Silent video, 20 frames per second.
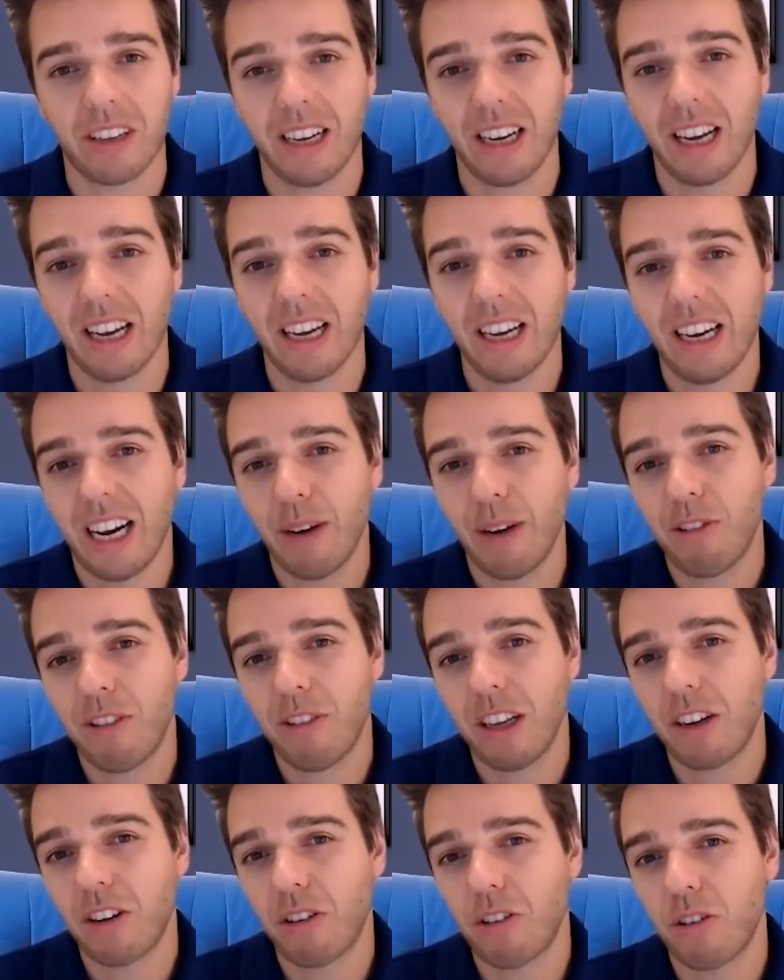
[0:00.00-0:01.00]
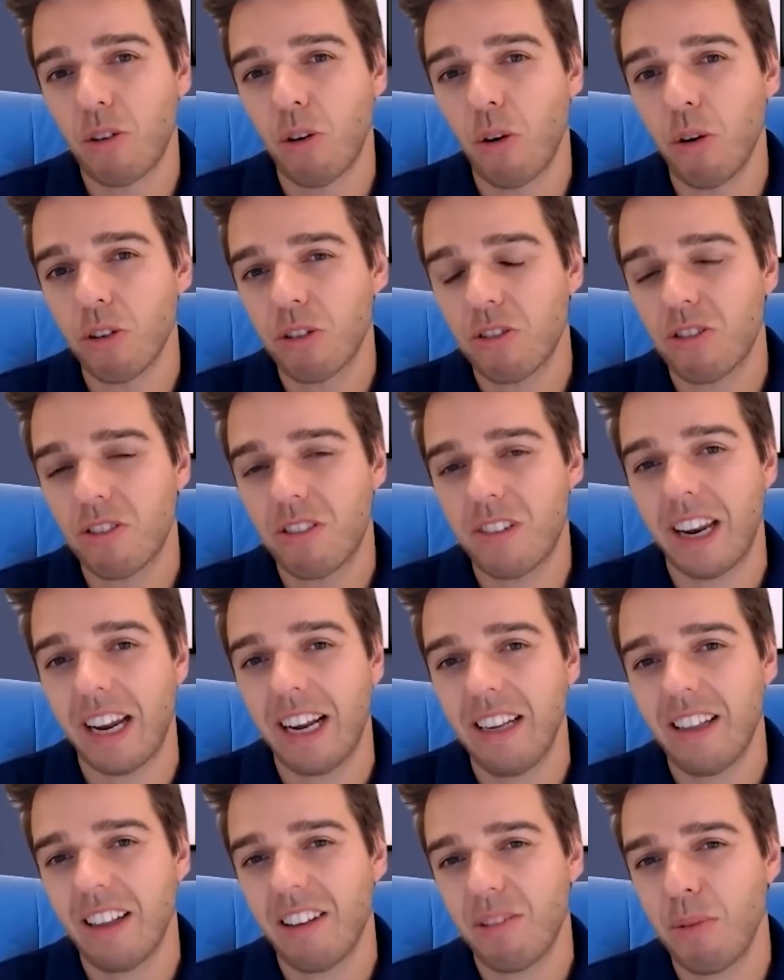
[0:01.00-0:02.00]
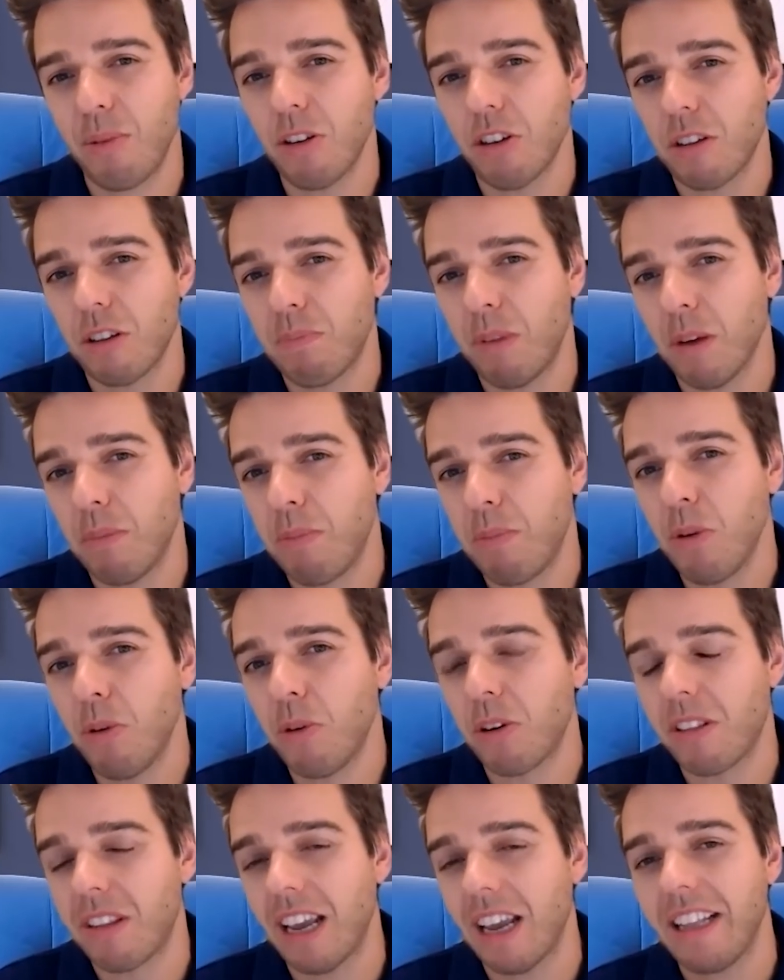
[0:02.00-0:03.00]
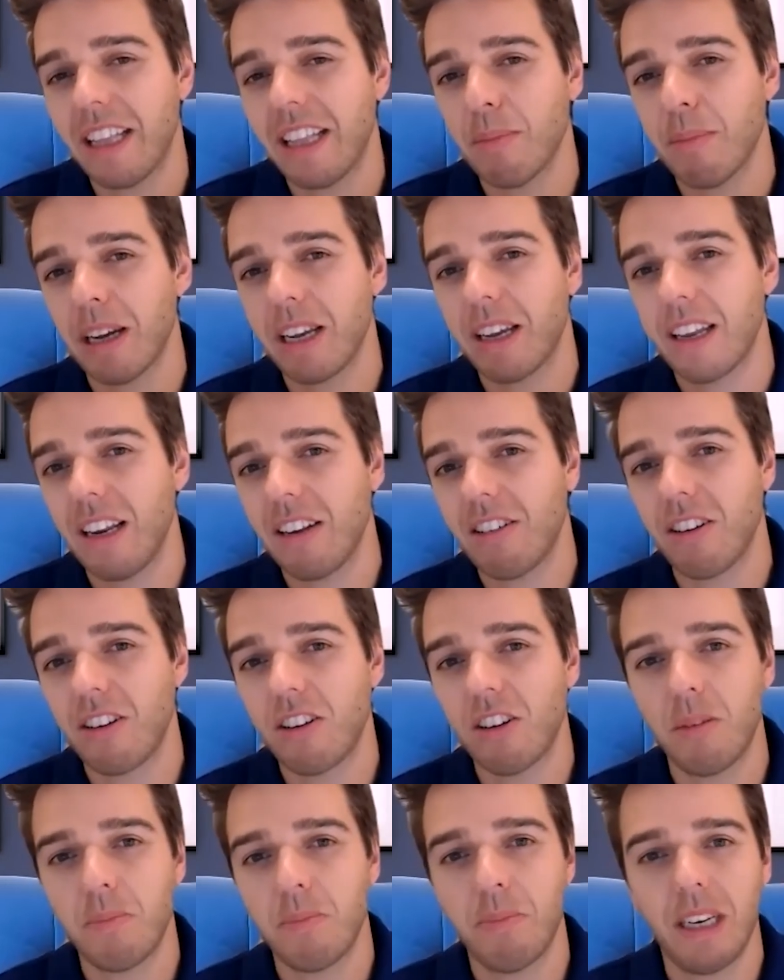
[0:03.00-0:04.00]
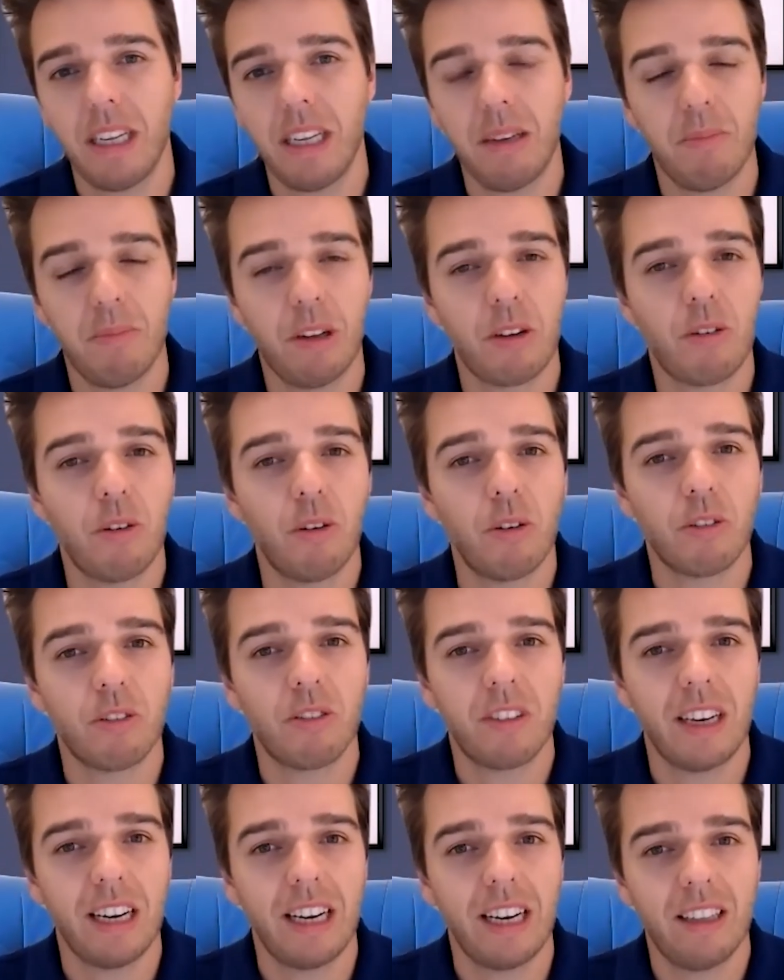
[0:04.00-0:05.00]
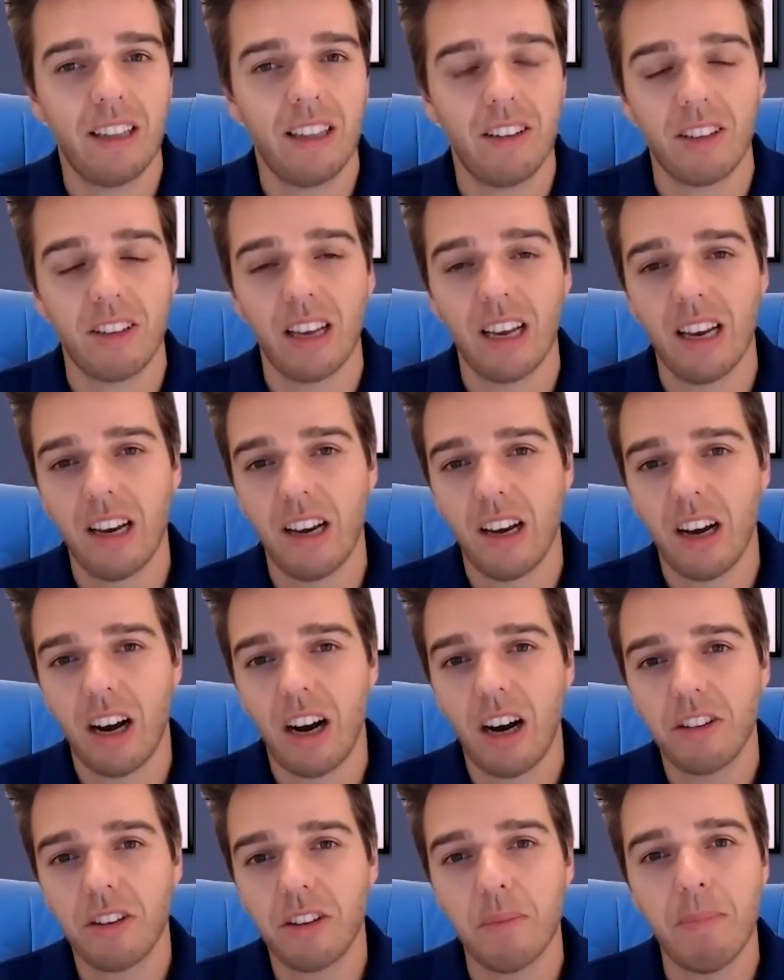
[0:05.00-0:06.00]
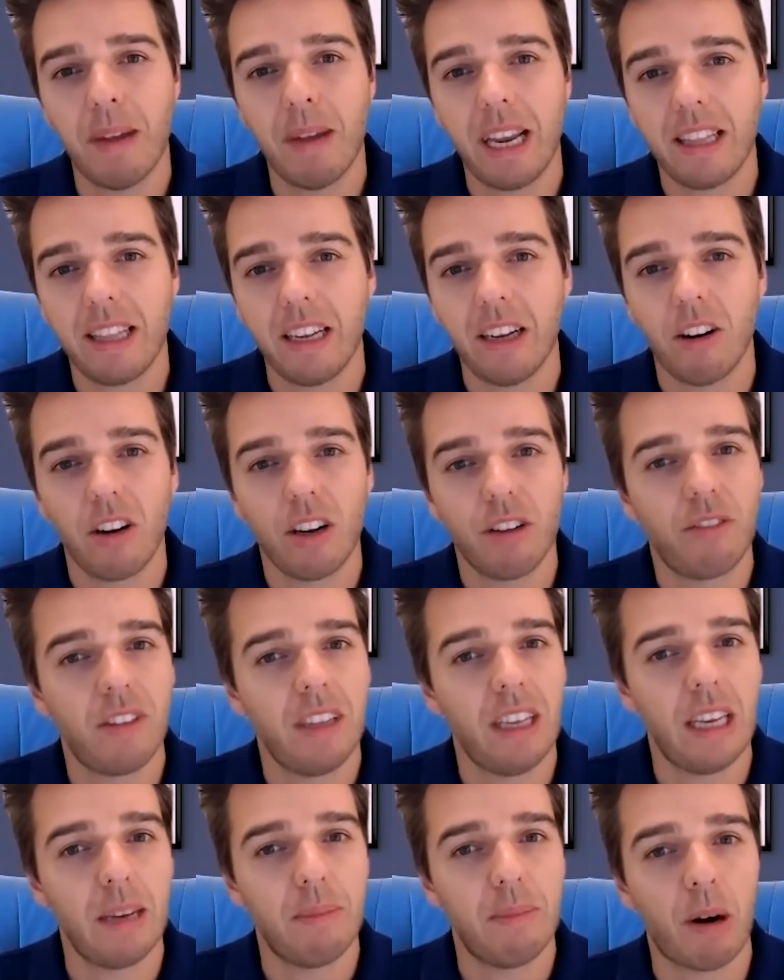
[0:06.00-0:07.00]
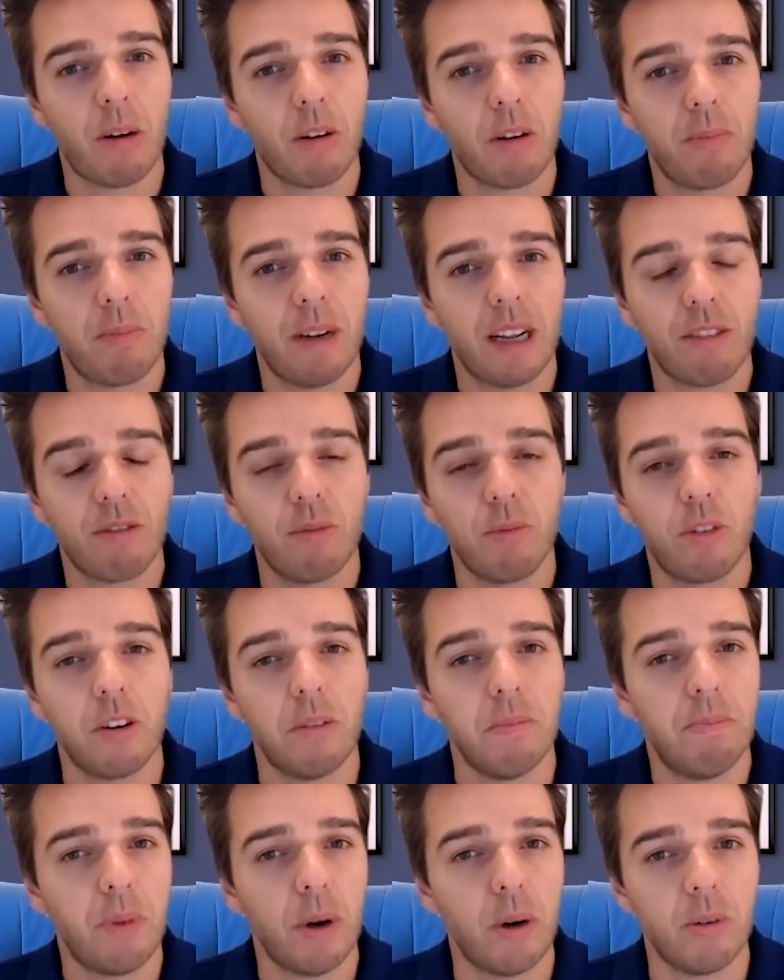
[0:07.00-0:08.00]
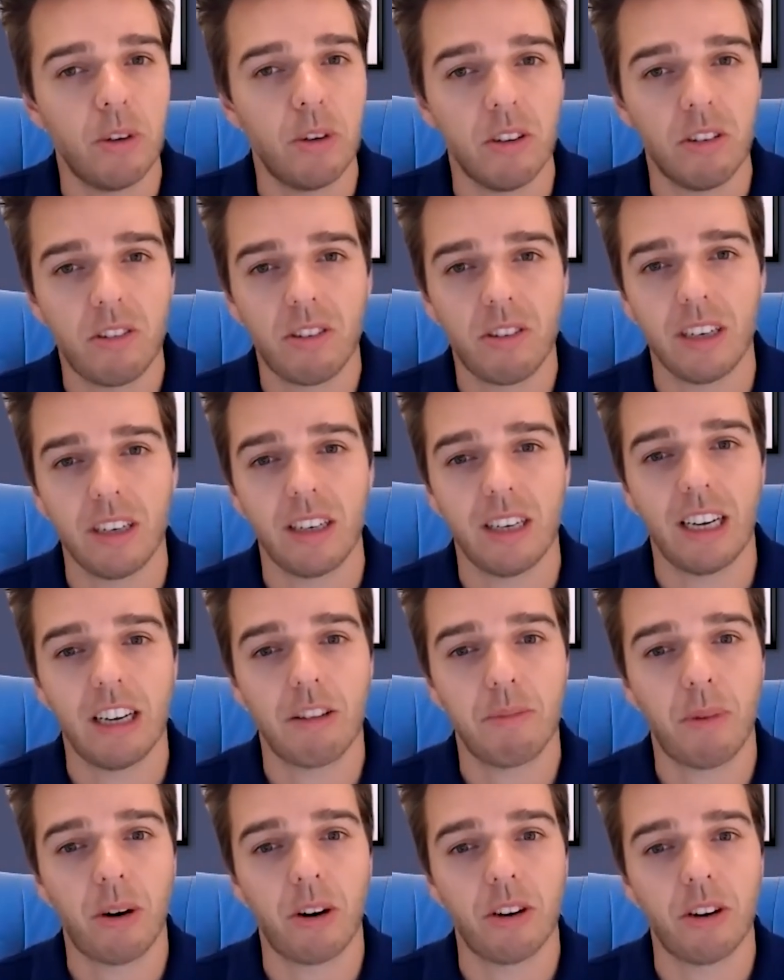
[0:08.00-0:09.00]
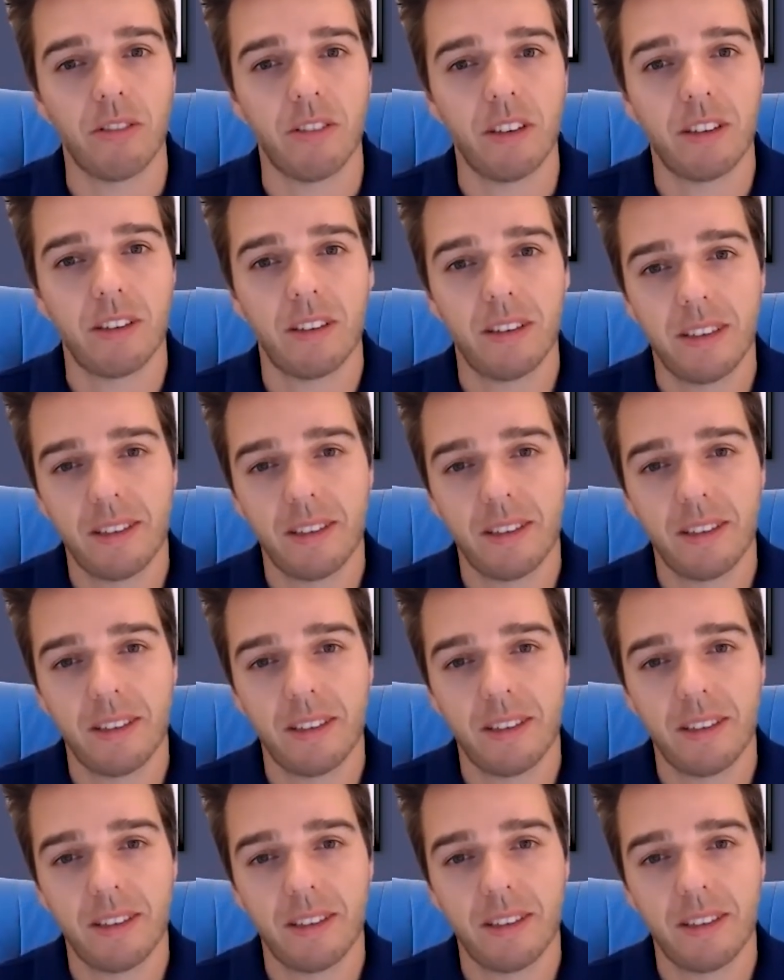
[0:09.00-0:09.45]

I would say the core strength is we're not a pure data migration company, but the core strength is automating all of the Power Platform components as part of it.